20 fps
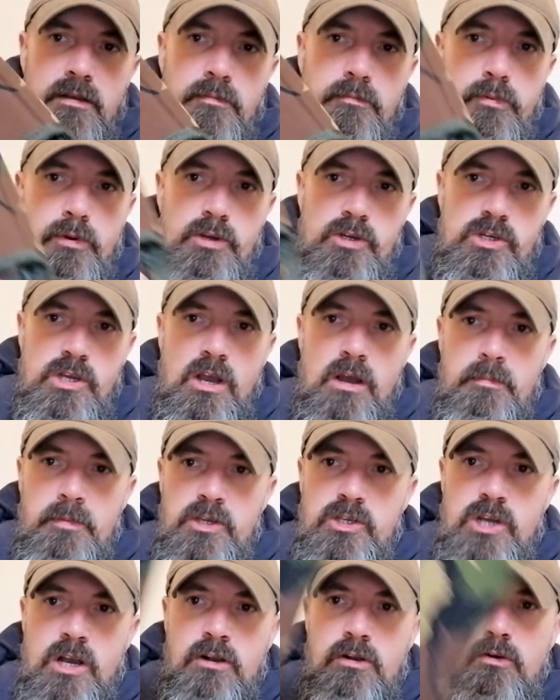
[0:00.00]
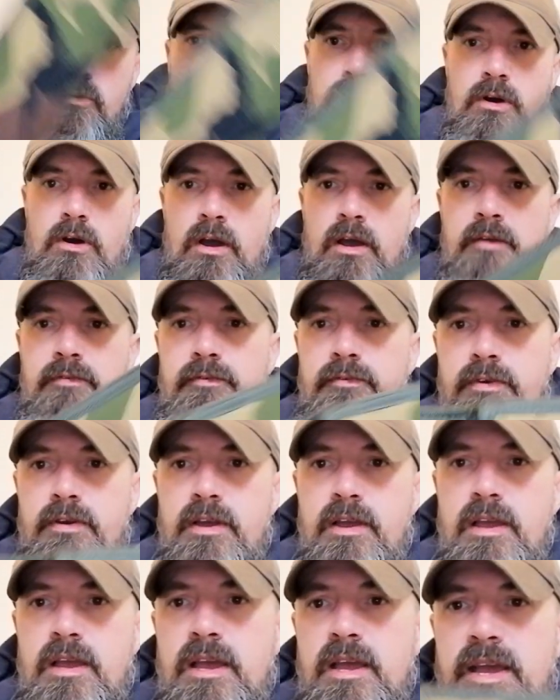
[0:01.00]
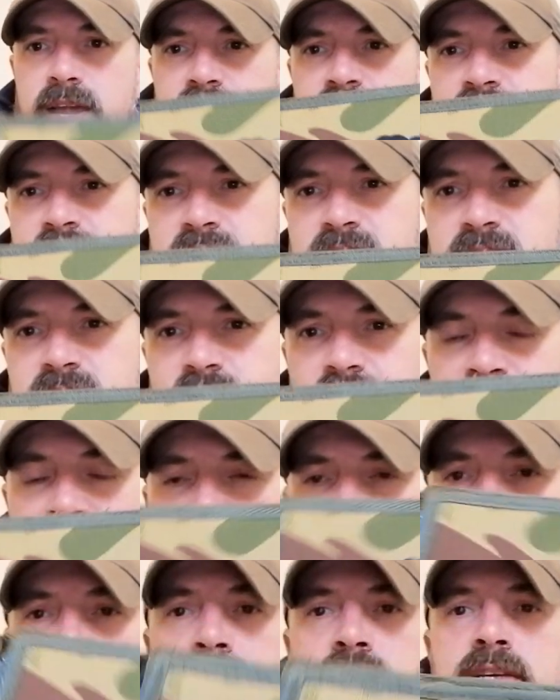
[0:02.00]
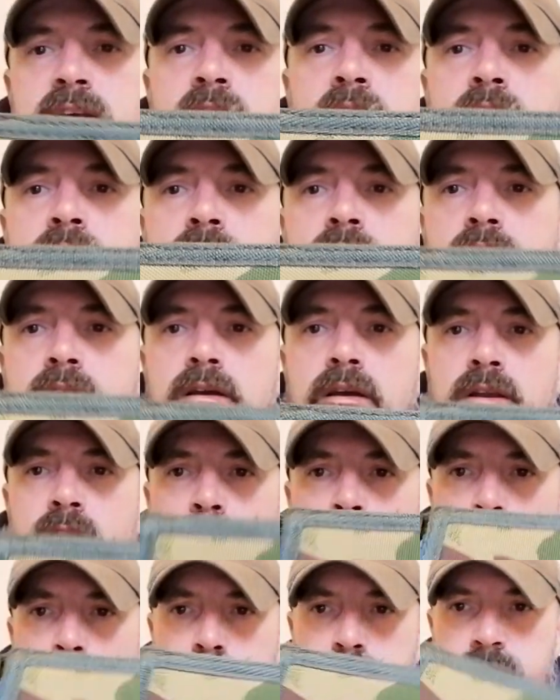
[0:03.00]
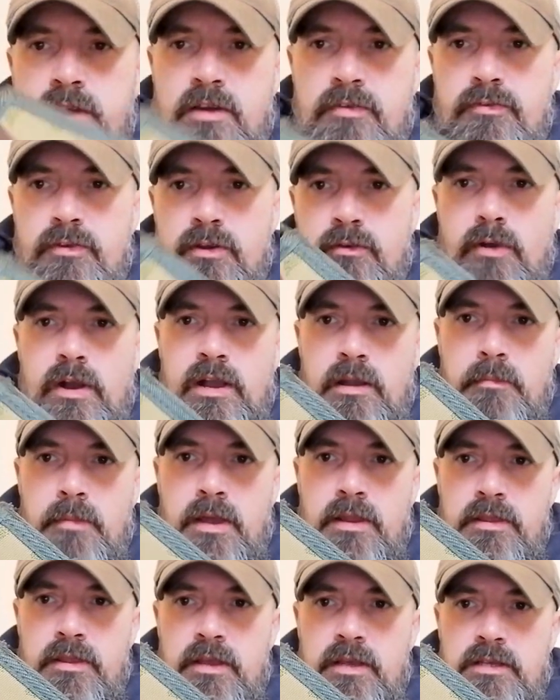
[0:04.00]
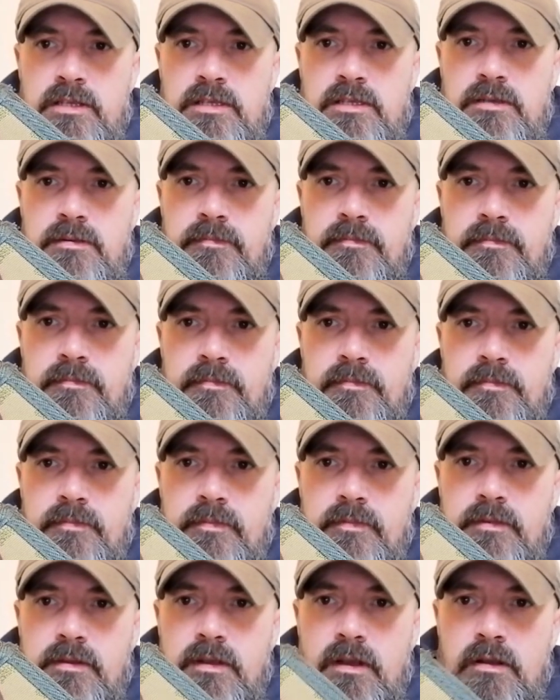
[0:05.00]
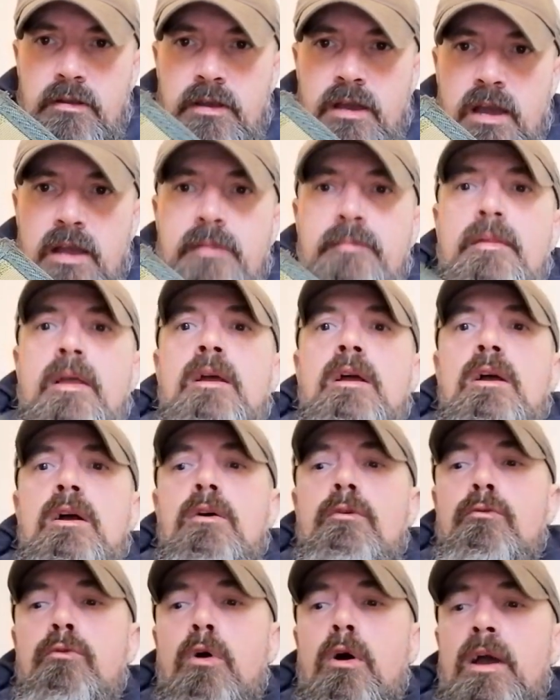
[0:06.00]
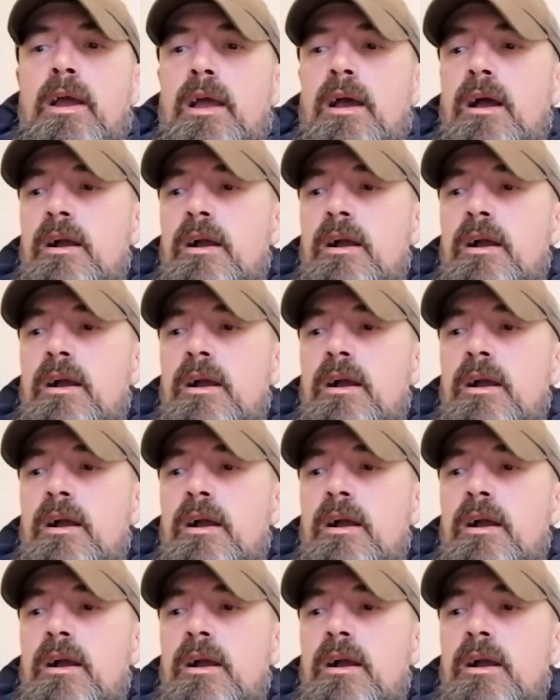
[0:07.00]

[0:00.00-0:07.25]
British Army Jungle Knife is 8 out of 10, and I would definitely recommend this. Okay, right,